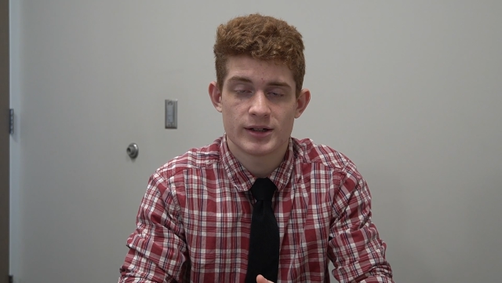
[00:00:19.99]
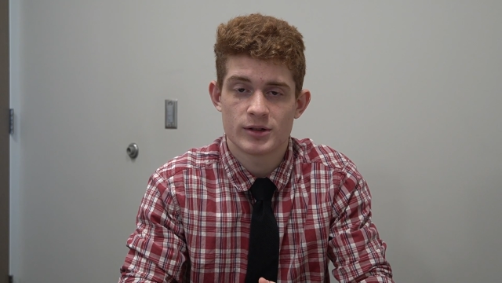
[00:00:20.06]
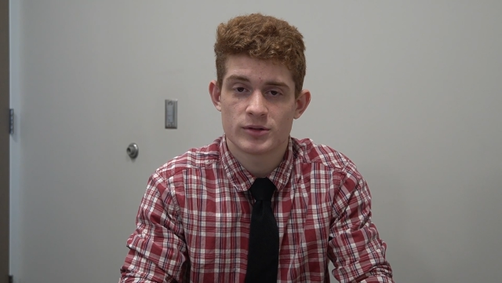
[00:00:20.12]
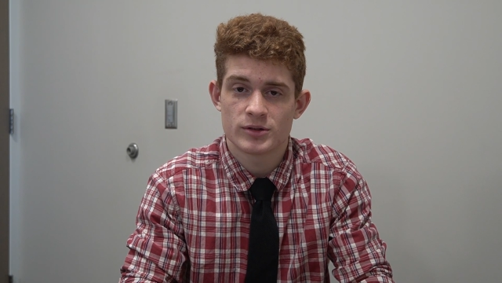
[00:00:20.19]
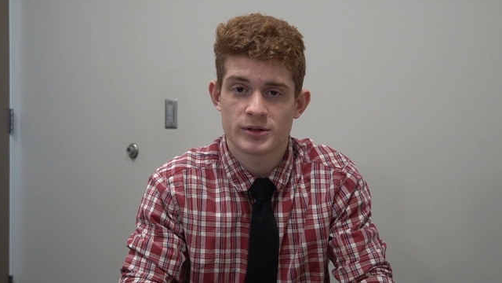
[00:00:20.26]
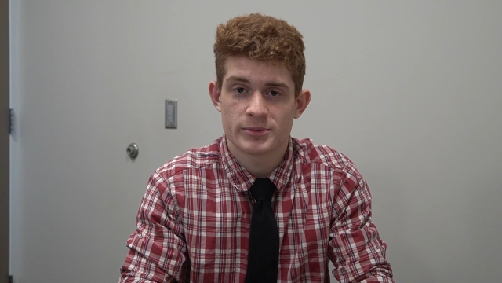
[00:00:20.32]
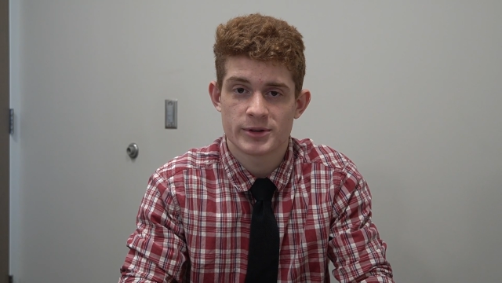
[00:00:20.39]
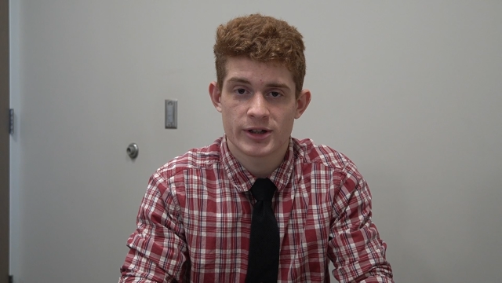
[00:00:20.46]
an
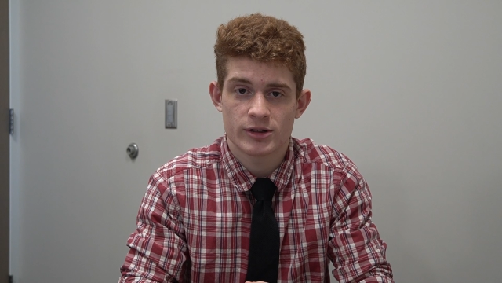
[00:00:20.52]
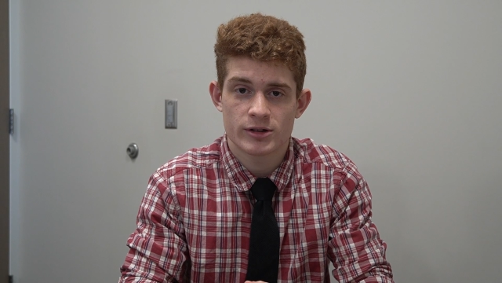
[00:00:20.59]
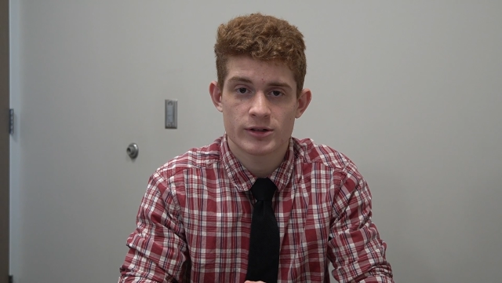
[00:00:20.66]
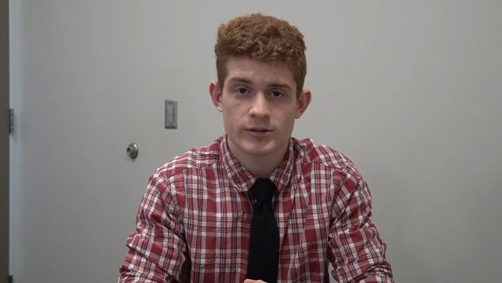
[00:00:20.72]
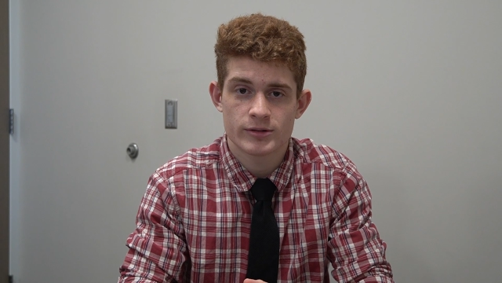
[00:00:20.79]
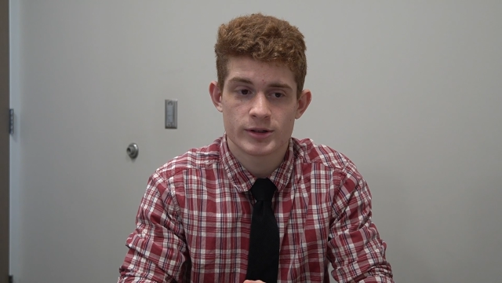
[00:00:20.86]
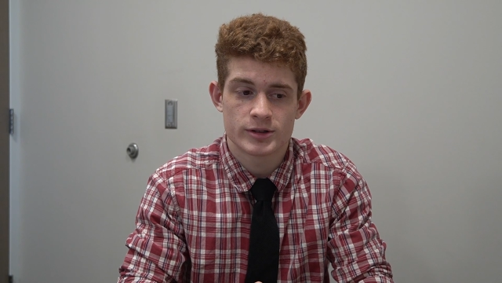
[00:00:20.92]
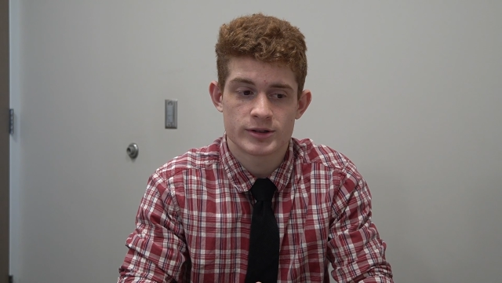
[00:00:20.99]
older
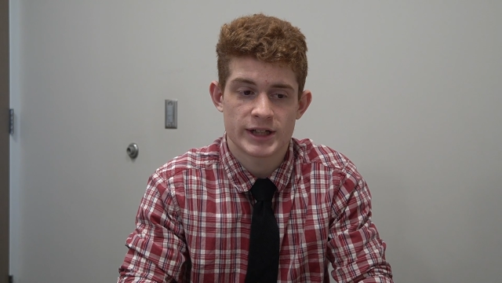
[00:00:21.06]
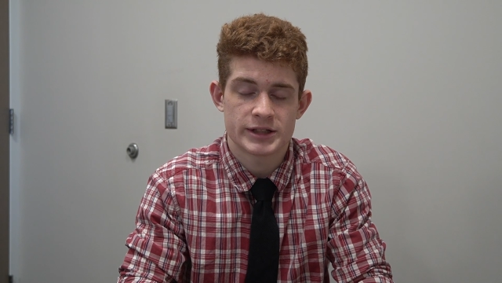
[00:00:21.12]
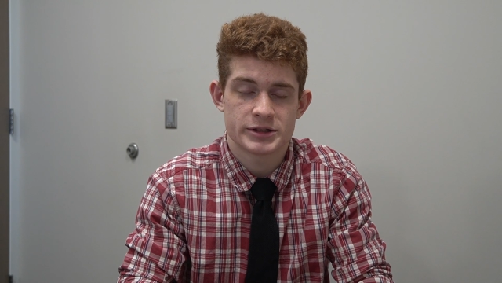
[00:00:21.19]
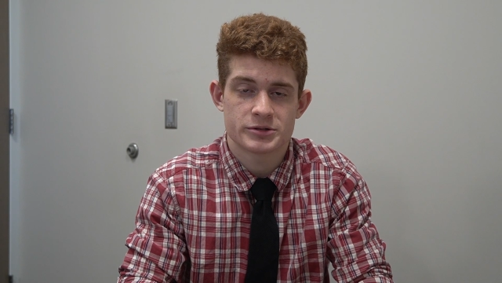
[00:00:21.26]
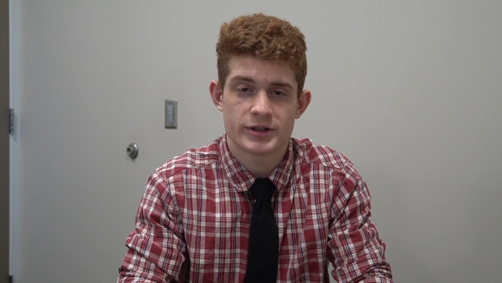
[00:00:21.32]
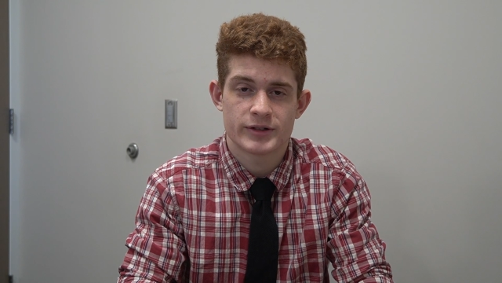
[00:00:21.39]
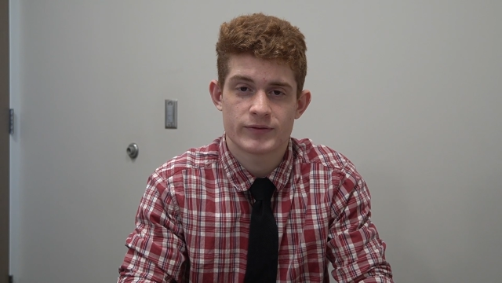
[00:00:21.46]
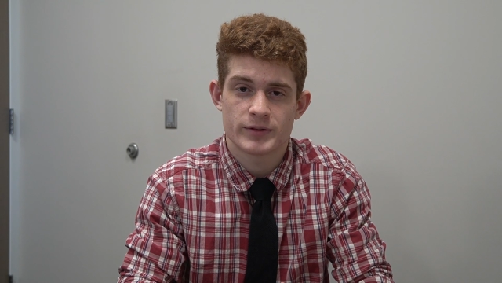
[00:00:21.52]
brother who
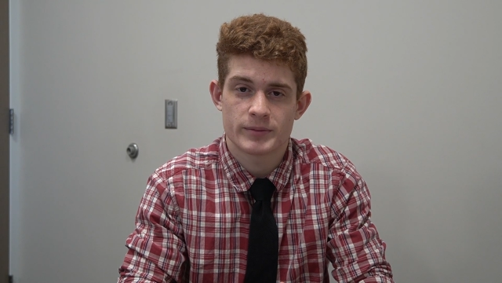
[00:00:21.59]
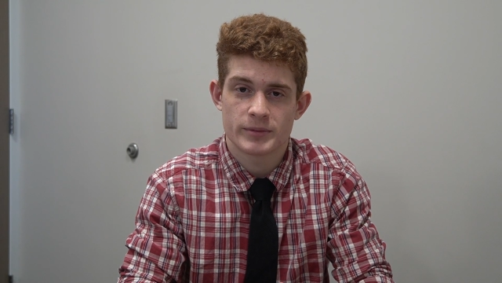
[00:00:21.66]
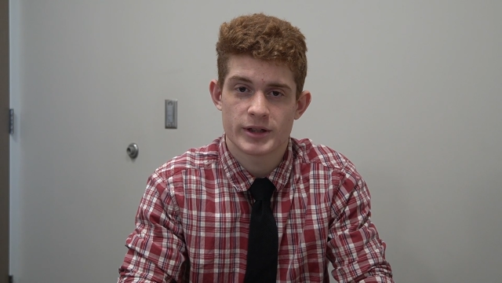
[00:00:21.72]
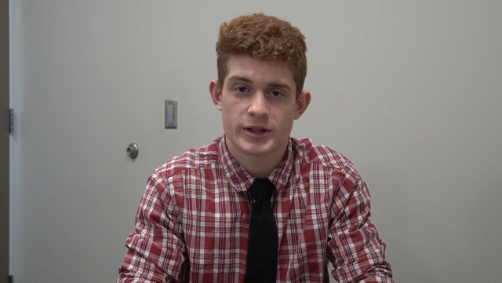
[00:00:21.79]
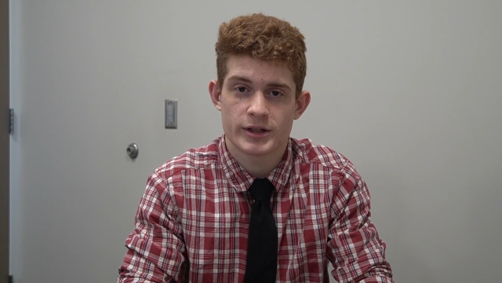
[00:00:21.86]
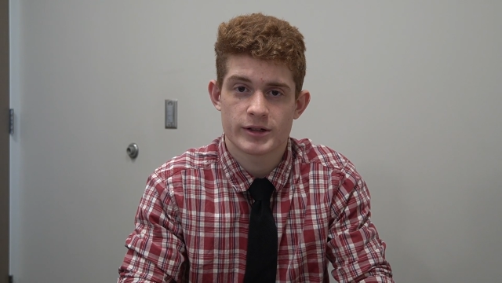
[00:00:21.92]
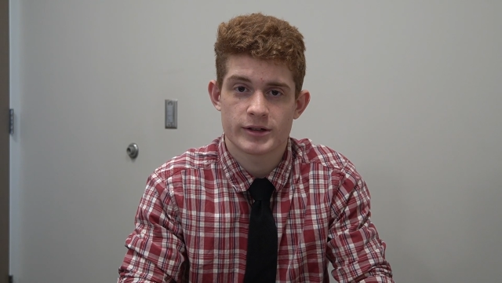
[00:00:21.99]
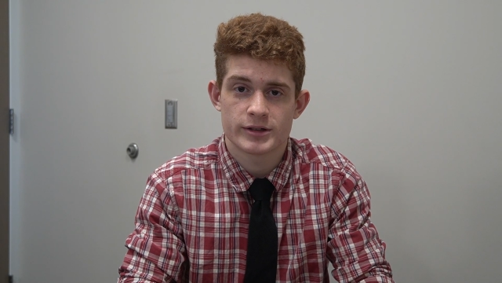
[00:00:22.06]
graduated from
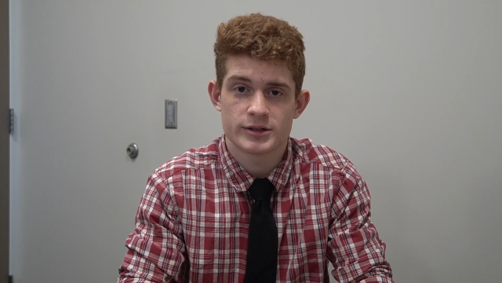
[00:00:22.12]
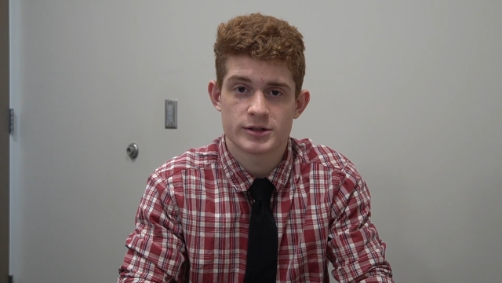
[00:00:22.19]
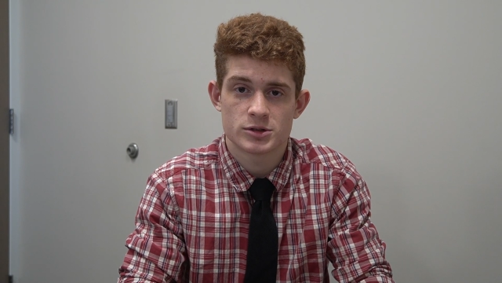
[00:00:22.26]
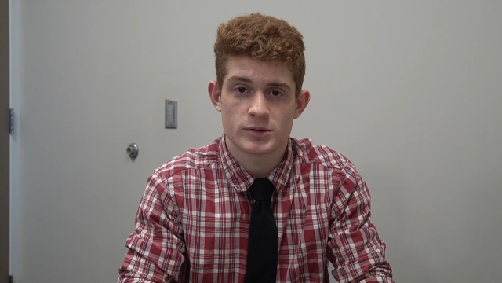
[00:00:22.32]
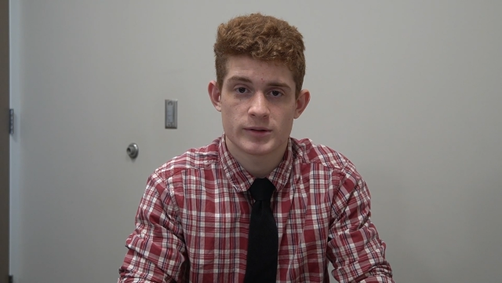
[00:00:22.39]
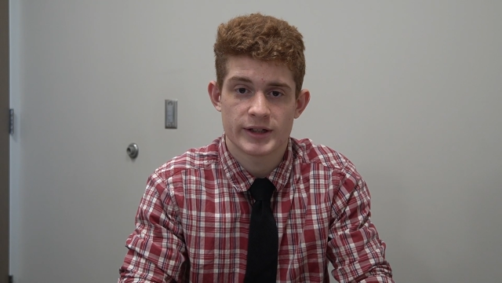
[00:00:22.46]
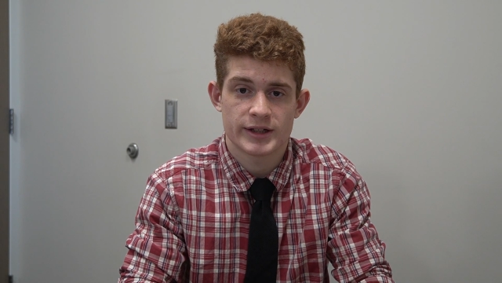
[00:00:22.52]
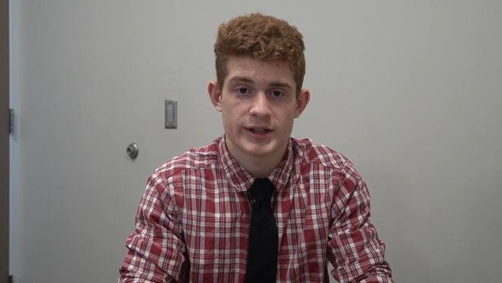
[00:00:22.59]
here in
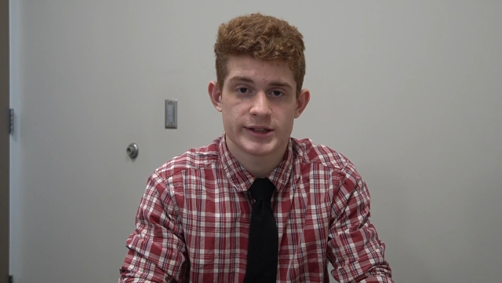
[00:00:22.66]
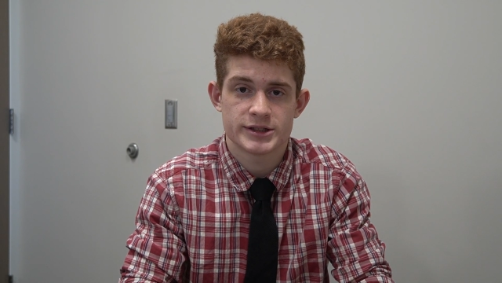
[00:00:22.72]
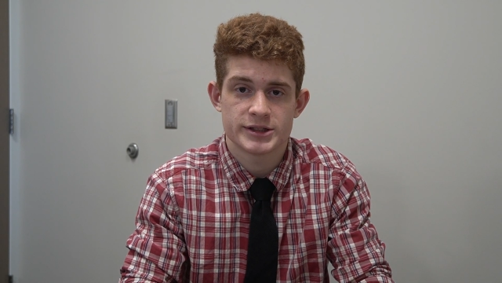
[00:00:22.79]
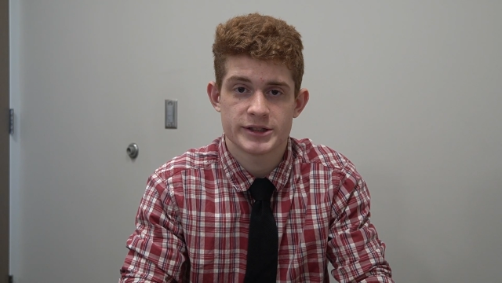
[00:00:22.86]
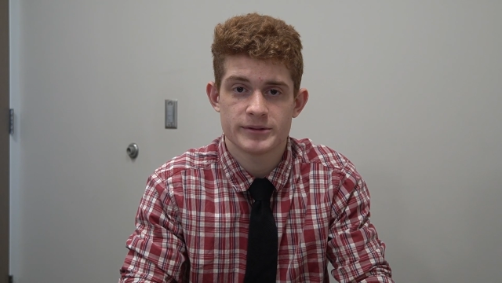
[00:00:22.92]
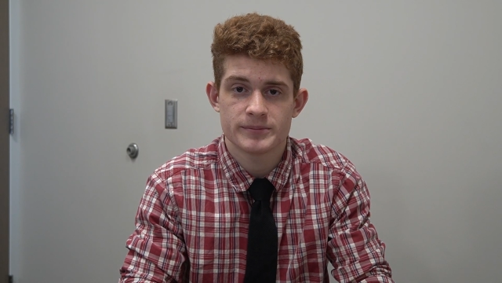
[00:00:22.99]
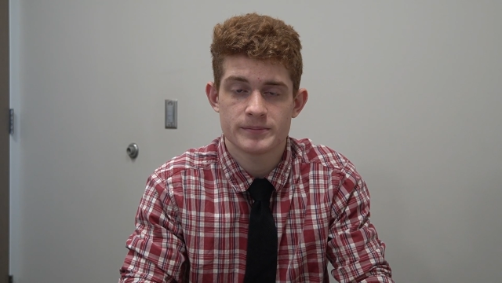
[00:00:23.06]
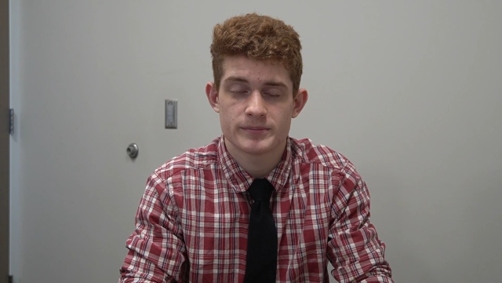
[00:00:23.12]

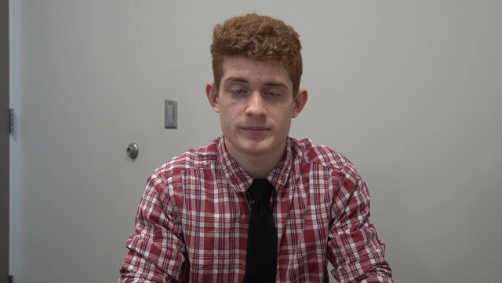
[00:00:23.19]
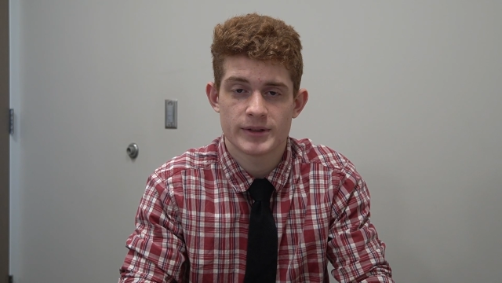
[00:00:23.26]
2019,